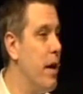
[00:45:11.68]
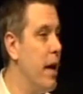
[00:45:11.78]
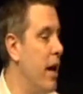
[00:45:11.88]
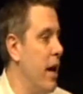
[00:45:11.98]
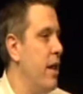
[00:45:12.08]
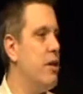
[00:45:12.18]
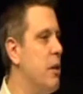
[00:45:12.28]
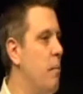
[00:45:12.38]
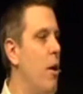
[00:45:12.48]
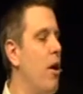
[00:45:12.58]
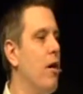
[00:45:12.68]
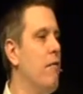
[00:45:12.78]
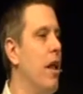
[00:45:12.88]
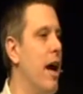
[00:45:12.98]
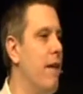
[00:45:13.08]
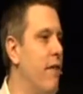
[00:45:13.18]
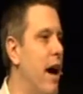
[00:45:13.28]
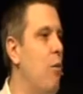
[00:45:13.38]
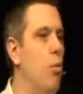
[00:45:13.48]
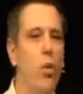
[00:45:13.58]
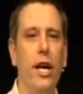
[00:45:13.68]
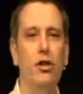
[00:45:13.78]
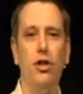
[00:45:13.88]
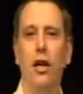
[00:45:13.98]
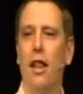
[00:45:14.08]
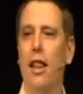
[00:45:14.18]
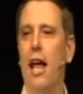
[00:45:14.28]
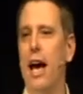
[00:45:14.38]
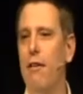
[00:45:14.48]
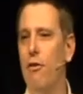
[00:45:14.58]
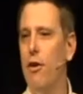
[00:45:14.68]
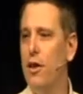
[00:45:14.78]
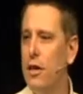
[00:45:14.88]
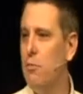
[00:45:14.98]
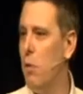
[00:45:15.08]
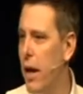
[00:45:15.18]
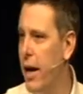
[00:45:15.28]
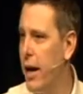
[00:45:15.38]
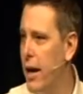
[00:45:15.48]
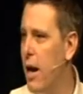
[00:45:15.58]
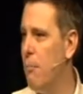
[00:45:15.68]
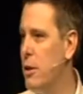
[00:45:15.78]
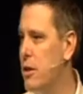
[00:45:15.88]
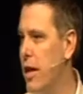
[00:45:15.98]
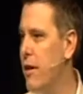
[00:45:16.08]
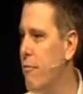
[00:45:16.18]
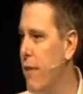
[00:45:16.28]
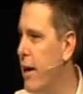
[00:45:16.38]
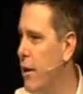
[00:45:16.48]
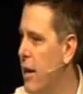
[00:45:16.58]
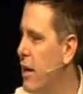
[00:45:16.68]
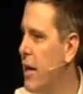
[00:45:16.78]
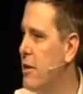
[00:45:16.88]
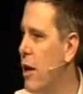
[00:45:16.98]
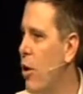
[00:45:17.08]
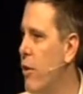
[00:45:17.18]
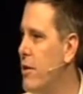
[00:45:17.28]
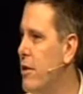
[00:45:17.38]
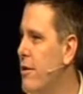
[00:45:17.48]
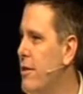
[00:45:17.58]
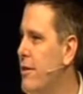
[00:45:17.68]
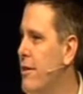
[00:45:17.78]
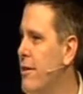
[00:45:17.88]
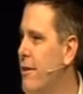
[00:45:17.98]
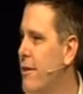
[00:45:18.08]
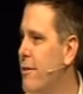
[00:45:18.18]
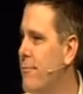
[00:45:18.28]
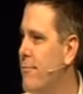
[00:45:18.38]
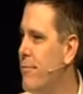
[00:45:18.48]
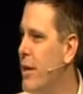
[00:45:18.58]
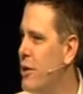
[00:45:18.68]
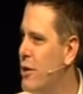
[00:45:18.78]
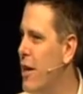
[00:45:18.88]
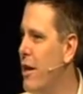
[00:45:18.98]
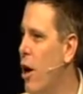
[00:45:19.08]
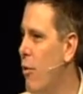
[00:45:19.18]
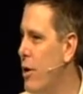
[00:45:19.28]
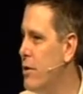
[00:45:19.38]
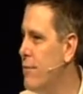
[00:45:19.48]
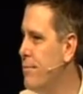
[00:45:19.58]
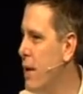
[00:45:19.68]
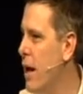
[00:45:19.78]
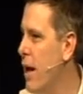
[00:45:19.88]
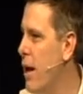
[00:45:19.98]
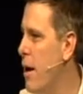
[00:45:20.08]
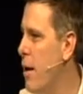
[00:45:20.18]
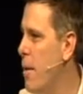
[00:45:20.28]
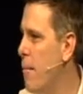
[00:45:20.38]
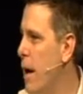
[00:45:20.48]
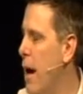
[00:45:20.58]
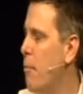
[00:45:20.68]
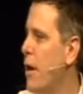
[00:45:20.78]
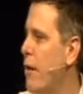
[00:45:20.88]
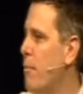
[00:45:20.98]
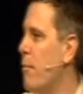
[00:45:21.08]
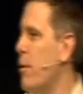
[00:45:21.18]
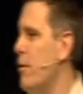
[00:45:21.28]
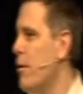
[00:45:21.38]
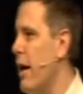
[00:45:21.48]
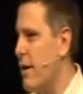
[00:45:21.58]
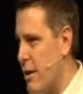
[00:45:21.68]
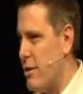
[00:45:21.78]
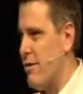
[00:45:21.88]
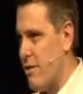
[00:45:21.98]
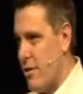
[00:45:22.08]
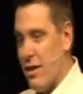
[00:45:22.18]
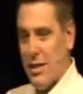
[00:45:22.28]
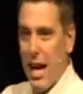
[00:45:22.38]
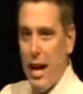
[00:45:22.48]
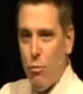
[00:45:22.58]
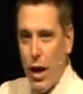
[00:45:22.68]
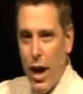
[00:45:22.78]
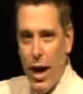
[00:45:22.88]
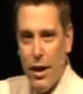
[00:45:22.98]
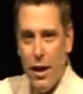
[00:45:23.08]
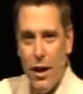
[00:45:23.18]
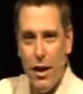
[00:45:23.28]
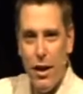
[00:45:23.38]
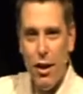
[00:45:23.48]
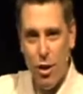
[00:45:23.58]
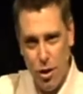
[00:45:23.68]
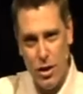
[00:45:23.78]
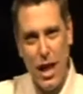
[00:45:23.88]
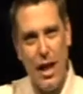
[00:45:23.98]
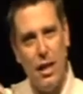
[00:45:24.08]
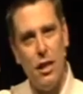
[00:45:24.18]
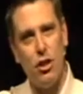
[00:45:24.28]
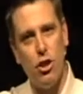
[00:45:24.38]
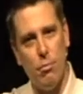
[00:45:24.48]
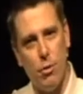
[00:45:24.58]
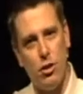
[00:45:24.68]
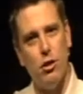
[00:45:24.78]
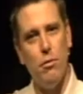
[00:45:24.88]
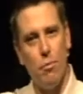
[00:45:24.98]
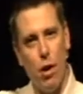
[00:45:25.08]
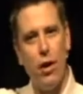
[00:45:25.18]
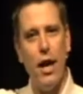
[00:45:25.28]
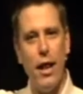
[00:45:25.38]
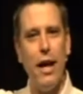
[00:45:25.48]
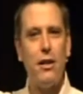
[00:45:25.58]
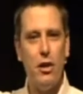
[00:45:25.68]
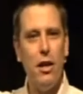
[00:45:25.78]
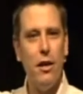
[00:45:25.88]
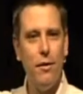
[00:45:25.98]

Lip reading: And there's a part of life, I wish life on this planet compensated fairly. It doesn't always. It just doesn't always. But I believe, remember that the design we had? Your design leads to your pursuit, and part of that legacy